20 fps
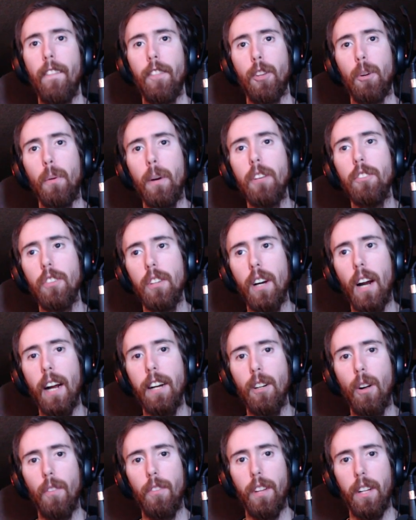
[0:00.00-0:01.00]
The reason
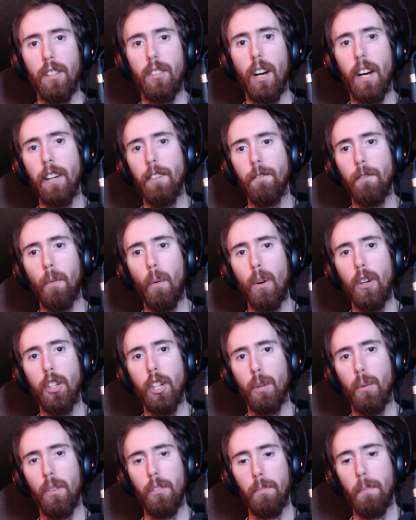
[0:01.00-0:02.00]
I don't think
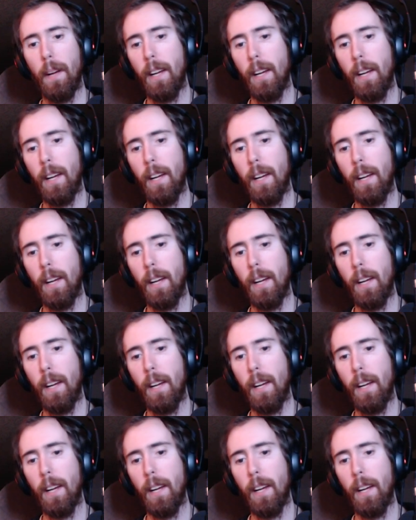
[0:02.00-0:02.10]
Titanforging was